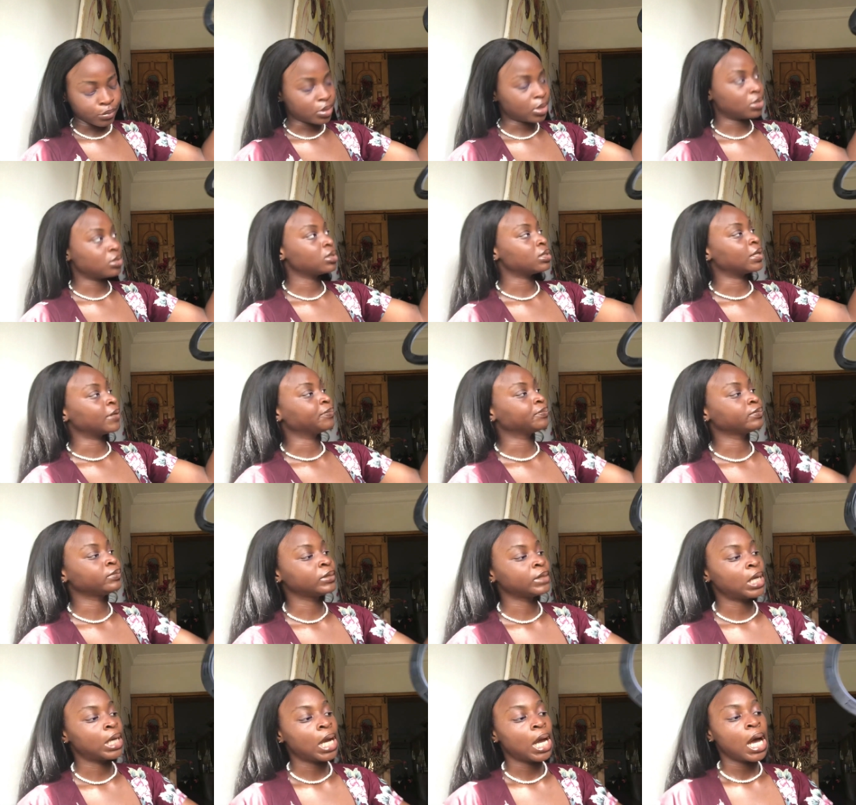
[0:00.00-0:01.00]
So I was just like,
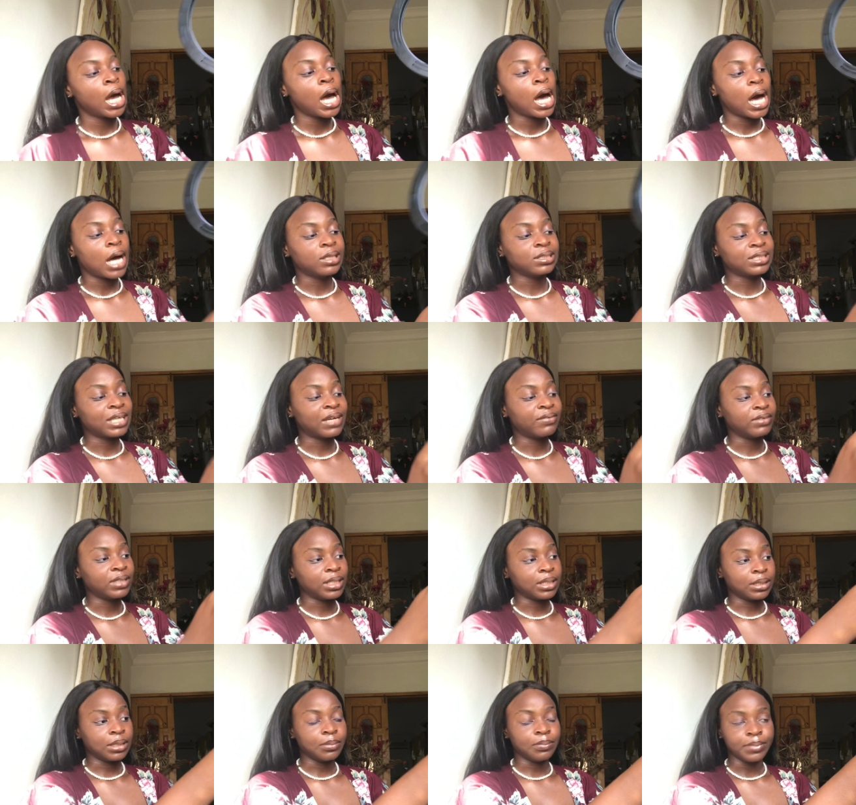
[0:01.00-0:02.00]
I'll have it
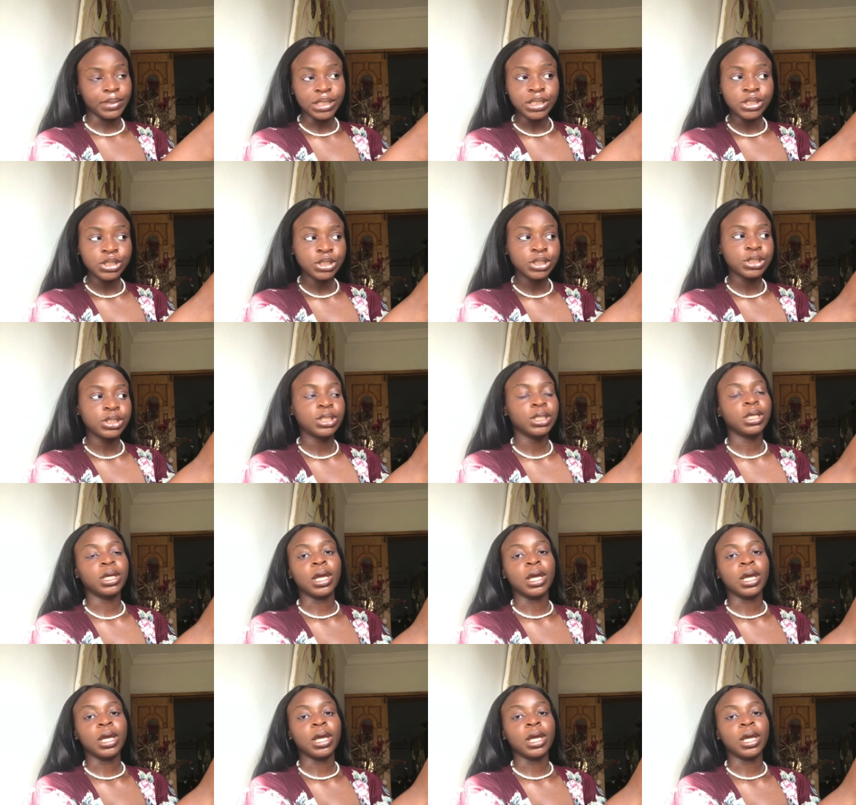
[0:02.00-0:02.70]
in a beach.